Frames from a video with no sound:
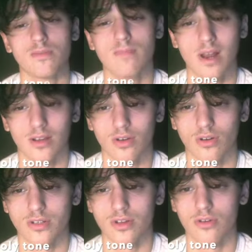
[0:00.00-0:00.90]
melancholy
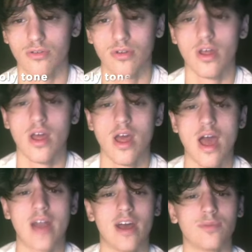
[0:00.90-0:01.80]
tone
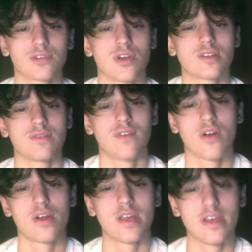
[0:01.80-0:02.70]
and helps create a
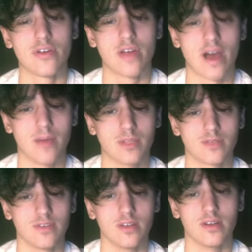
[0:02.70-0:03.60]
very eerie
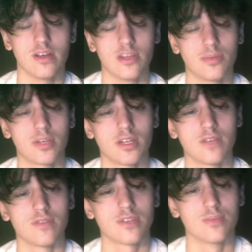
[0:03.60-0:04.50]
atmosphere in the beginning
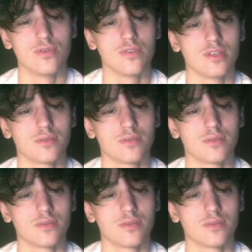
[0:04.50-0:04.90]
of this movie.